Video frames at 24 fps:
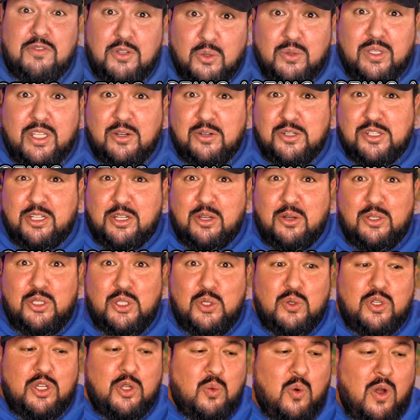years ago,
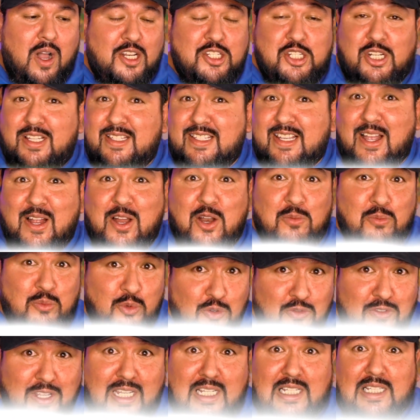you could watch an entire
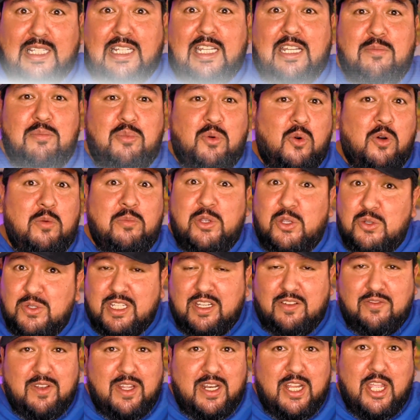movie clip or
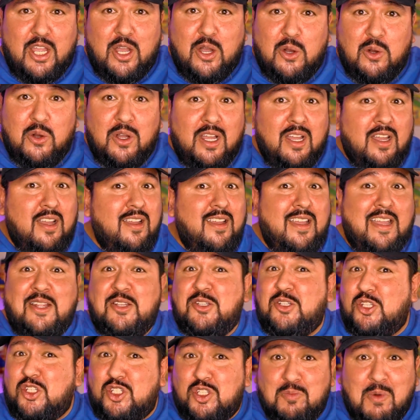music video and
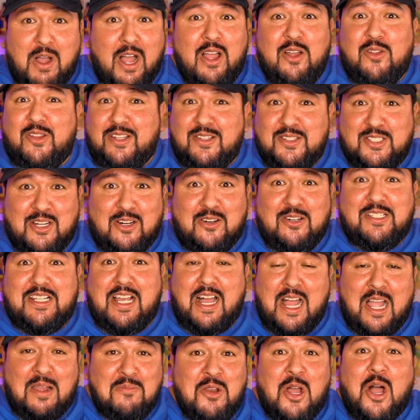just smile the entire
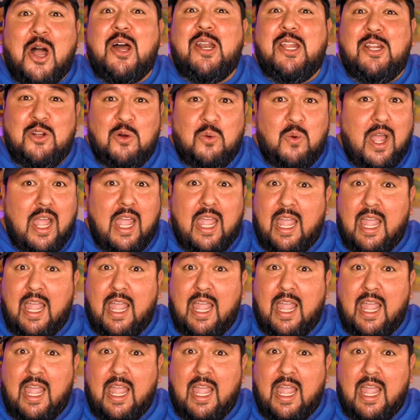time, nodding away,